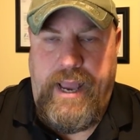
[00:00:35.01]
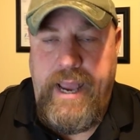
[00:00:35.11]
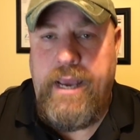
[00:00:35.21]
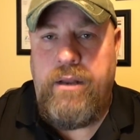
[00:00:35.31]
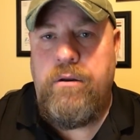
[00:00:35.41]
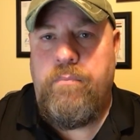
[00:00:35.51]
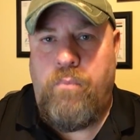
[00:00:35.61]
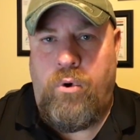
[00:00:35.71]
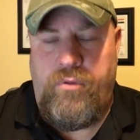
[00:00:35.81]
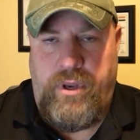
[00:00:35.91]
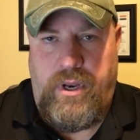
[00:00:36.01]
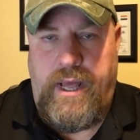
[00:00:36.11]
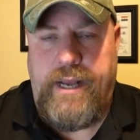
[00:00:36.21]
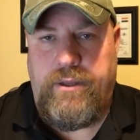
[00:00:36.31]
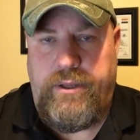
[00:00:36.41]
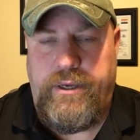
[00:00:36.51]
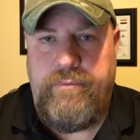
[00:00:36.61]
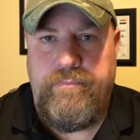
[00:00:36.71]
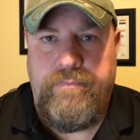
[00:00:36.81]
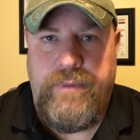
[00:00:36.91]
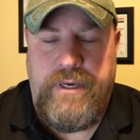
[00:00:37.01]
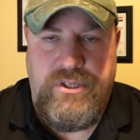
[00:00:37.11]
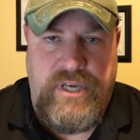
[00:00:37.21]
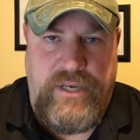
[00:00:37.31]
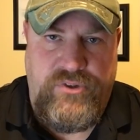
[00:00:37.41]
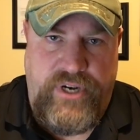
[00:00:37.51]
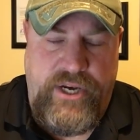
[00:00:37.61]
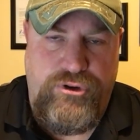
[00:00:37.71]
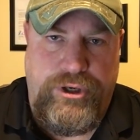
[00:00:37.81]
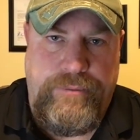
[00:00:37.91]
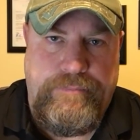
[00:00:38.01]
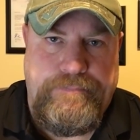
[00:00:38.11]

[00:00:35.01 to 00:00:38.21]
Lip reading: and, more than likely, assassination.